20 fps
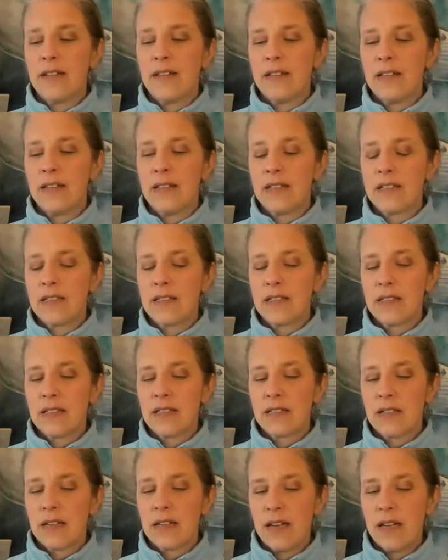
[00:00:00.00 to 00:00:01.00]

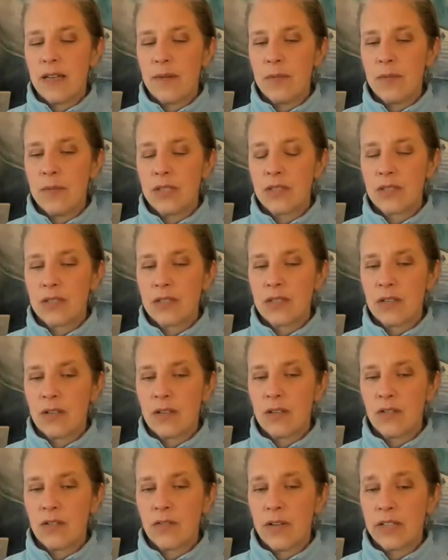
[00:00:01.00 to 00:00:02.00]
it's time to
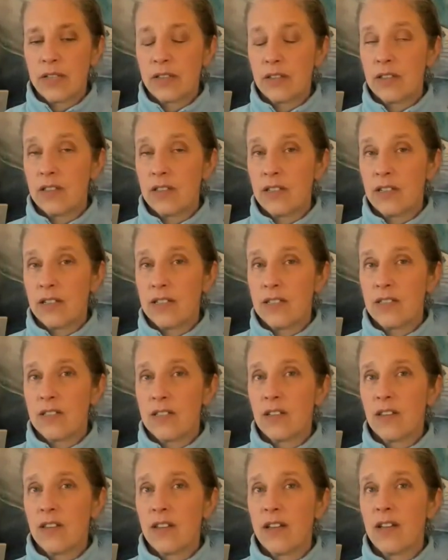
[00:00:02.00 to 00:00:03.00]
start
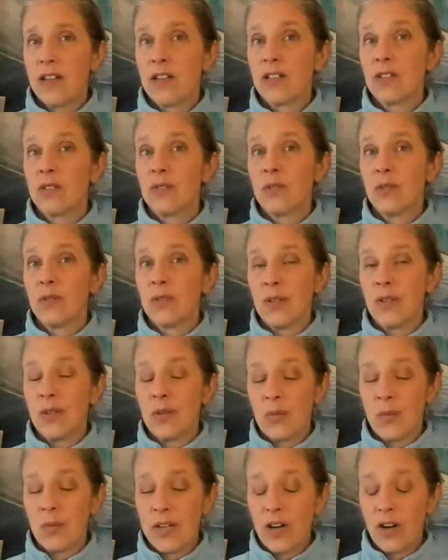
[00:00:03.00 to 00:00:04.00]
recognizing that, you
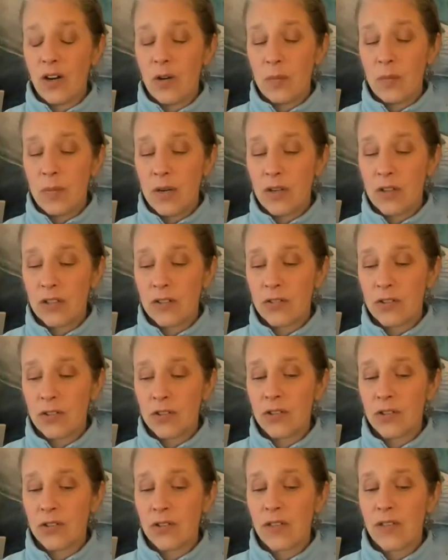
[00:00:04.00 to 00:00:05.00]
know, we are a part of
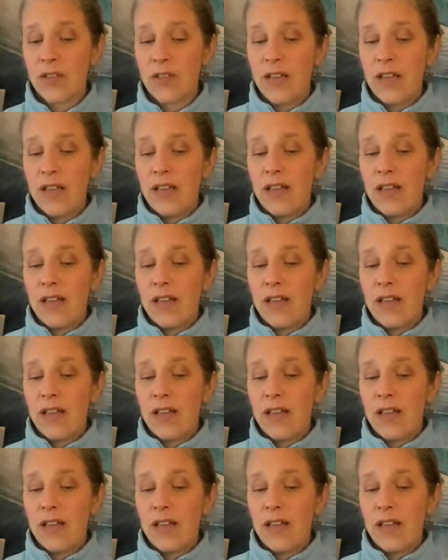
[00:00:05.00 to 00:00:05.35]
earth.